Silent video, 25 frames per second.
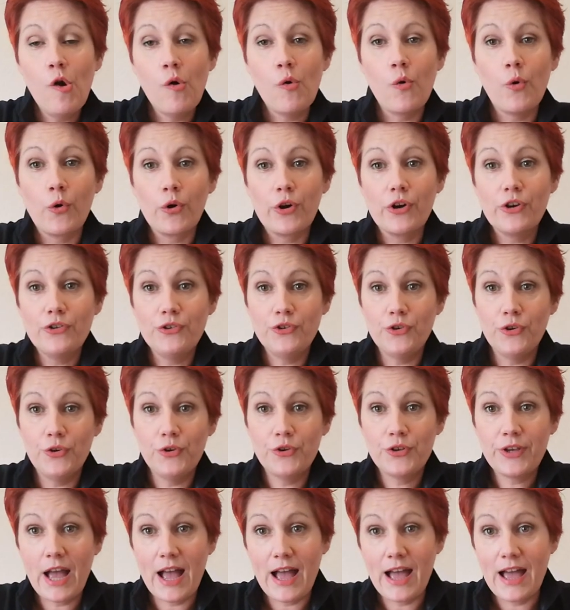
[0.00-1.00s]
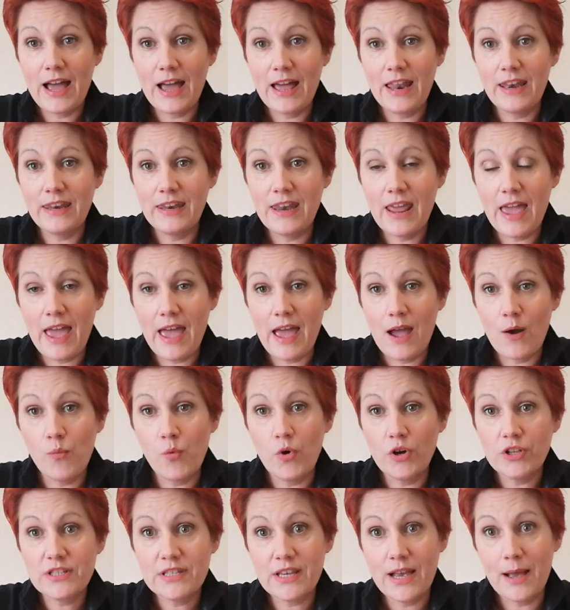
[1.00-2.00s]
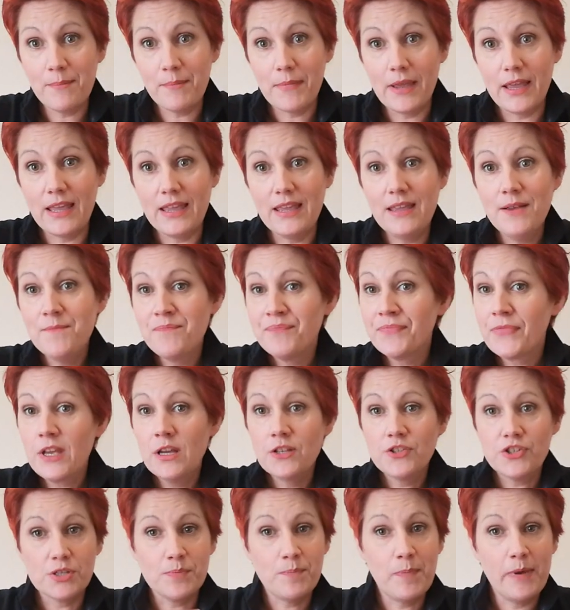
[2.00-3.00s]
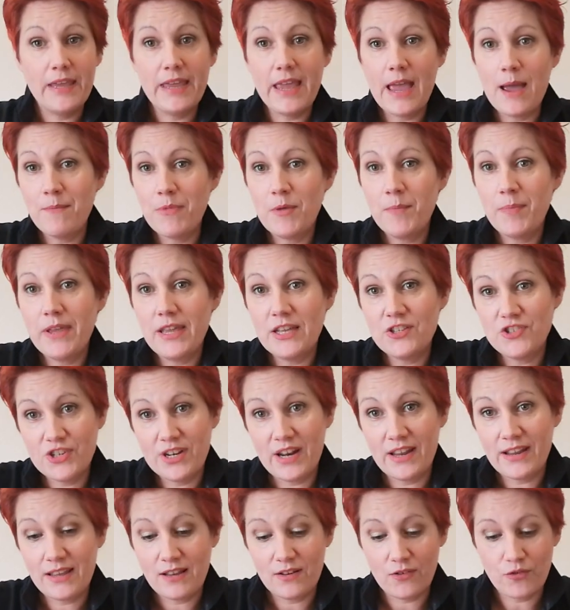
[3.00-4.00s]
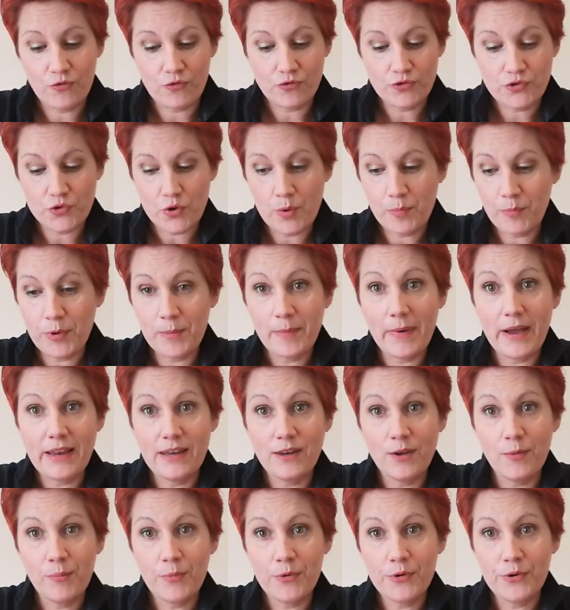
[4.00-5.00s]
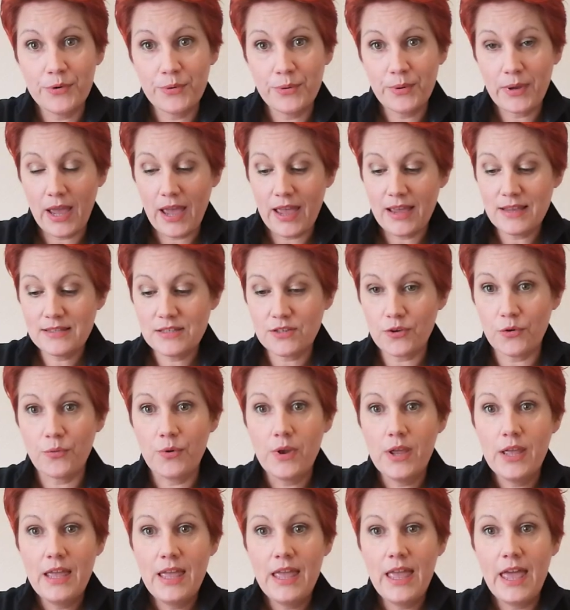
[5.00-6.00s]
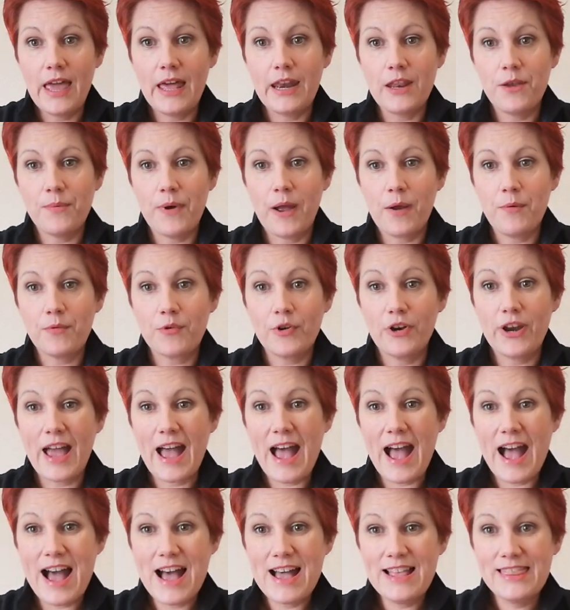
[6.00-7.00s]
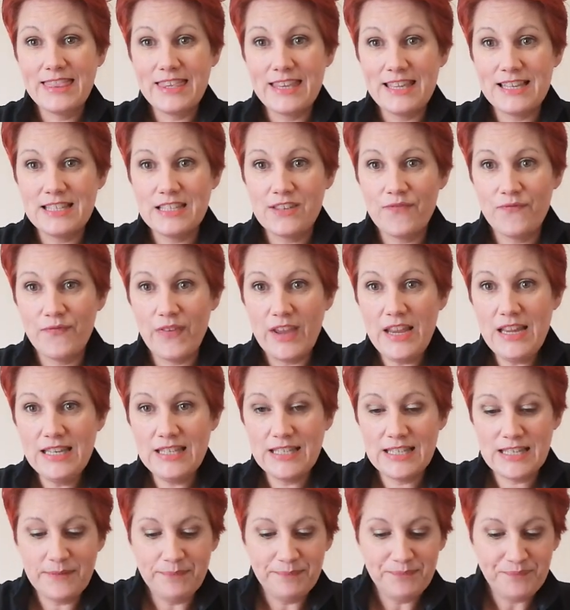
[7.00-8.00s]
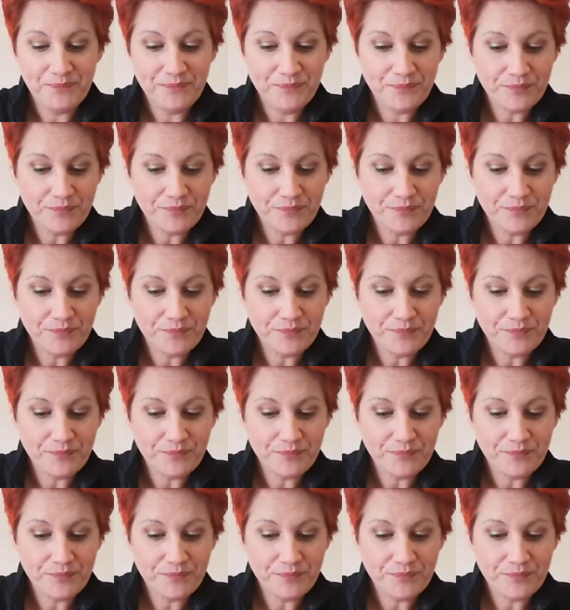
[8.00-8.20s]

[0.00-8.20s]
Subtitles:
or you can WhatsApp me. Just PM the page and I can drop you my number, okay? So anyway, we're going to add these feet.